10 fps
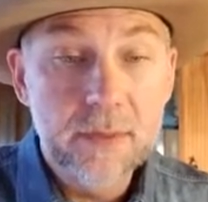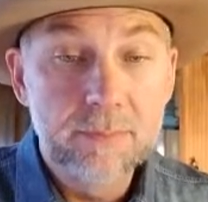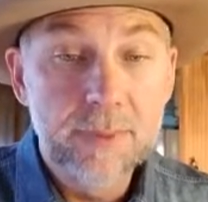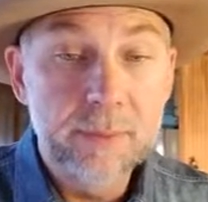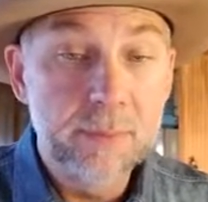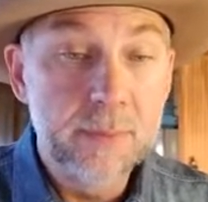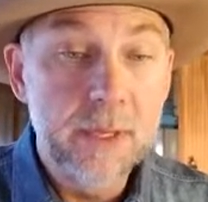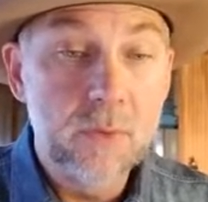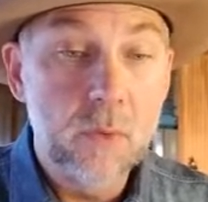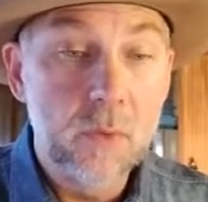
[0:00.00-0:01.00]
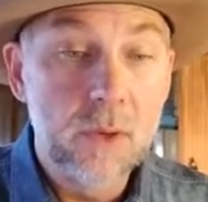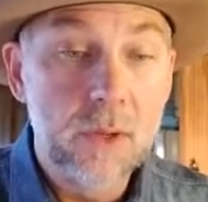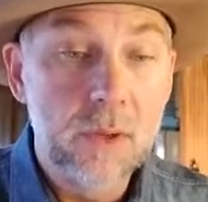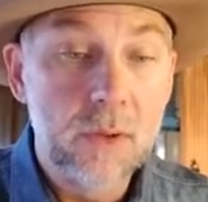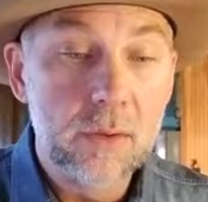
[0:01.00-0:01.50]
Peppermint
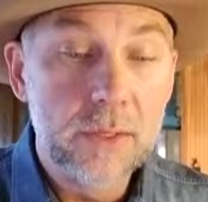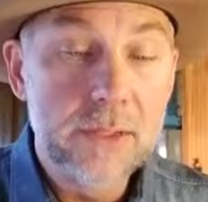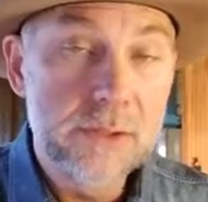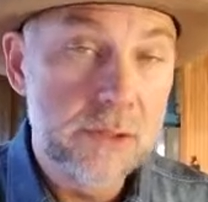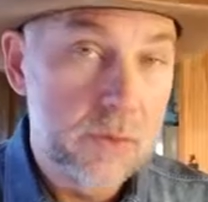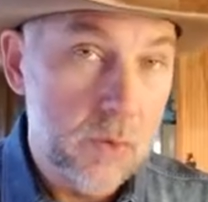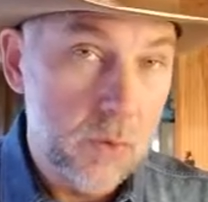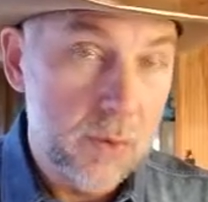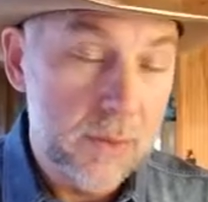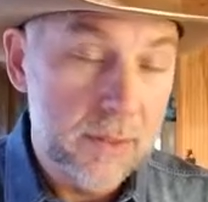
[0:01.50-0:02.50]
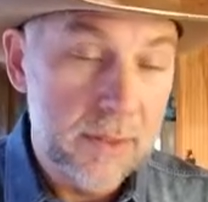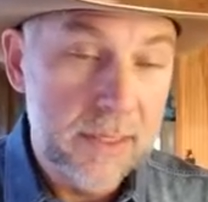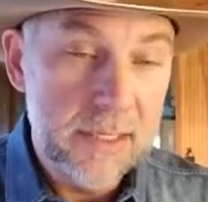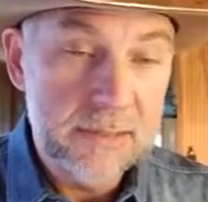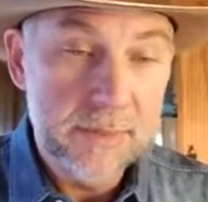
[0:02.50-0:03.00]
oil
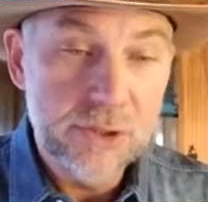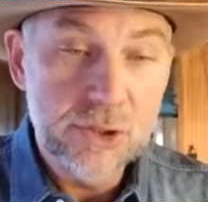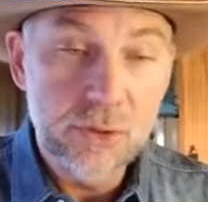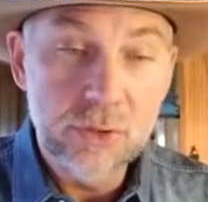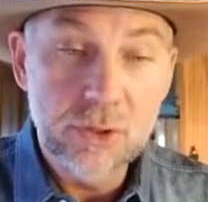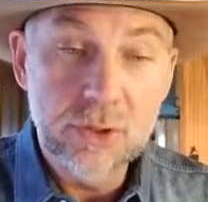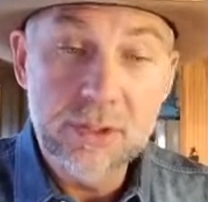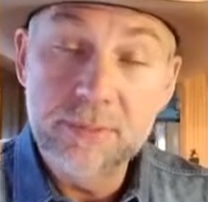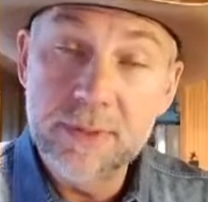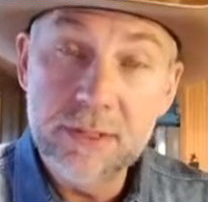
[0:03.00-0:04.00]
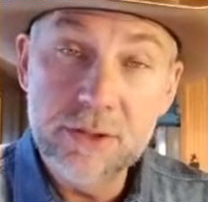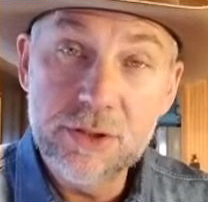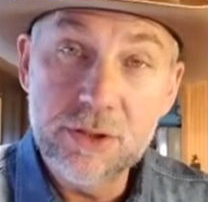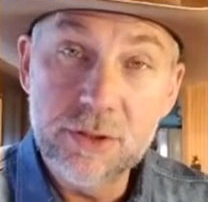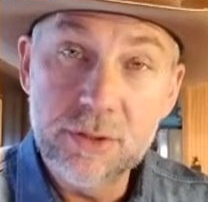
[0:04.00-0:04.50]
historically has been shown good
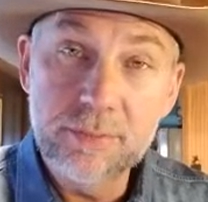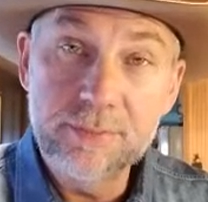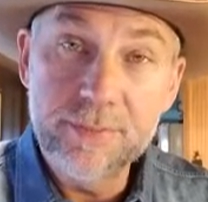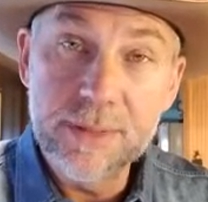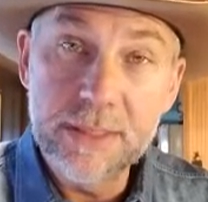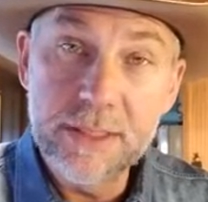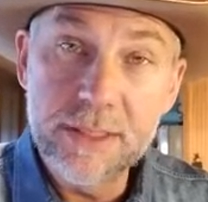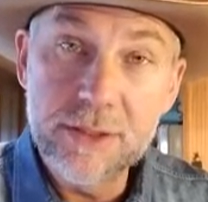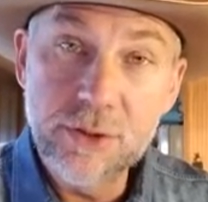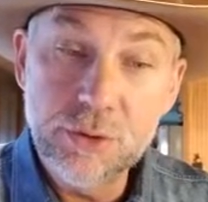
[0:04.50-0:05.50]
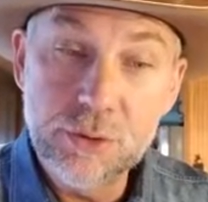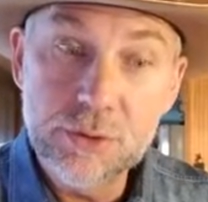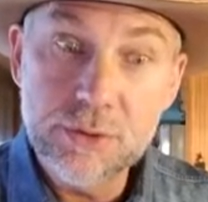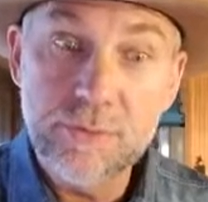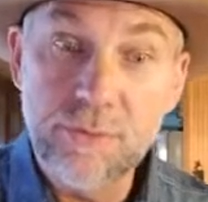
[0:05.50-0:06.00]
to be
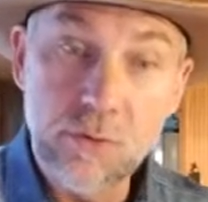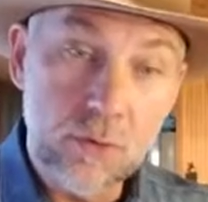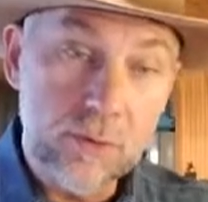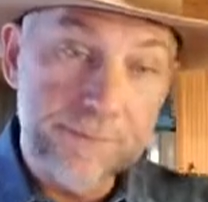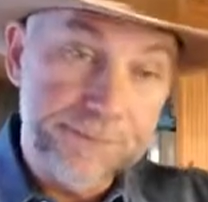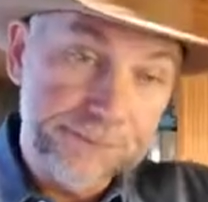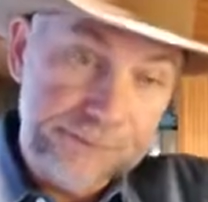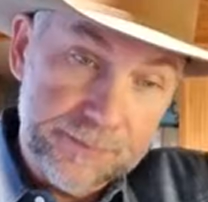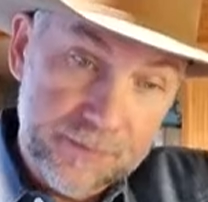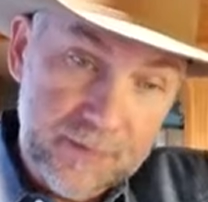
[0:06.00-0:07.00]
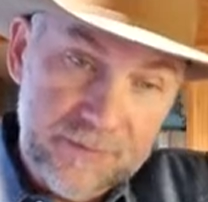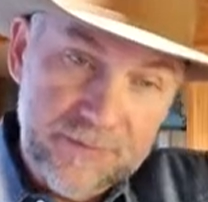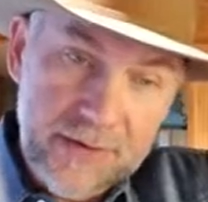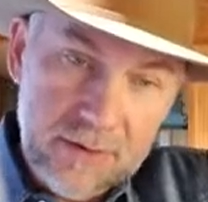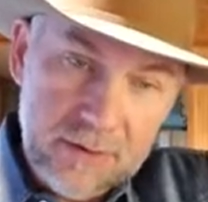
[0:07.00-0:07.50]
used for
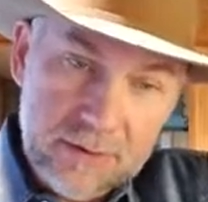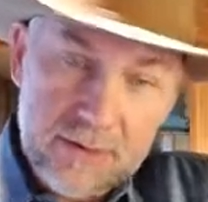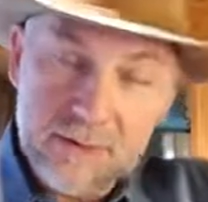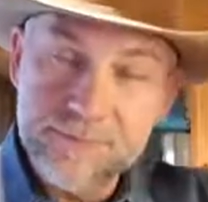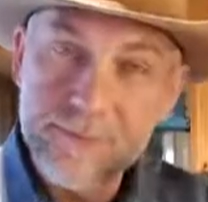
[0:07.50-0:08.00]
fears.